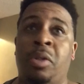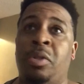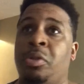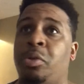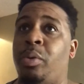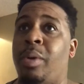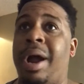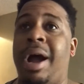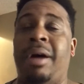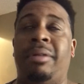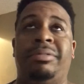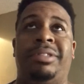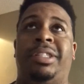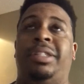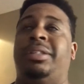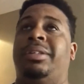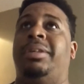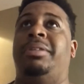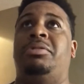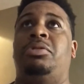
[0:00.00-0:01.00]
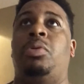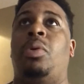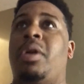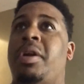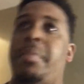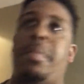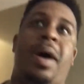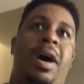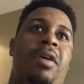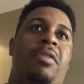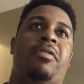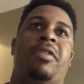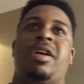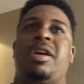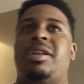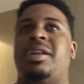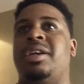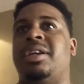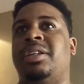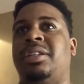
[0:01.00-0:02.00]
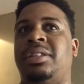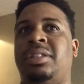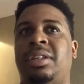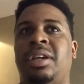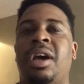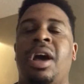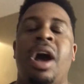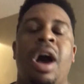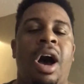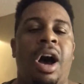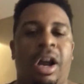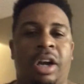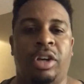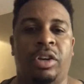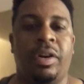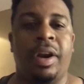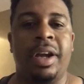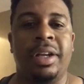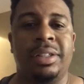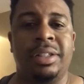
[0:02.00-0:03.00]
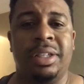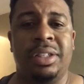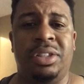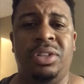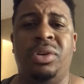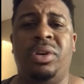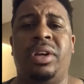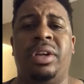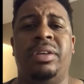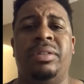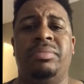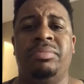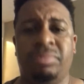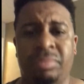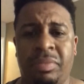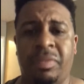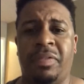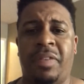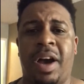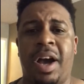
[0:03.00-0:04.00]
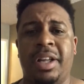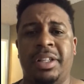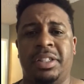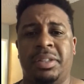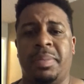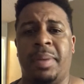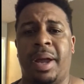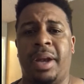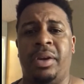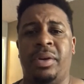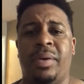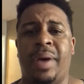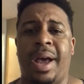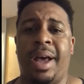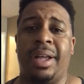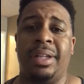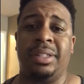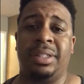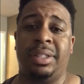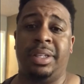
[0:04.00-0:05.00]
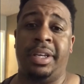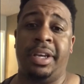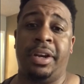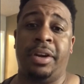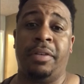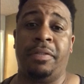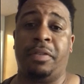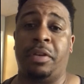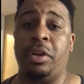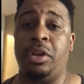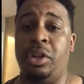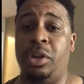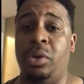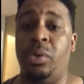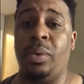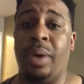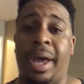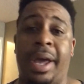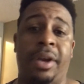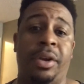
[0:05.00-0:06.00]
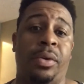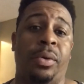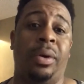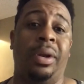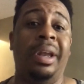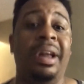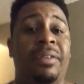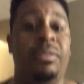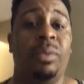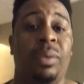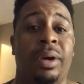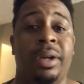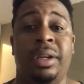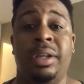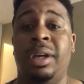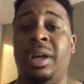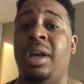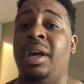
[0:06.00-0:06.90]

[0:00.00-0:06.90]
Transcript: throughout a 20-mile radius on Craigslist, you can find somebody who has gear for you and your loved one,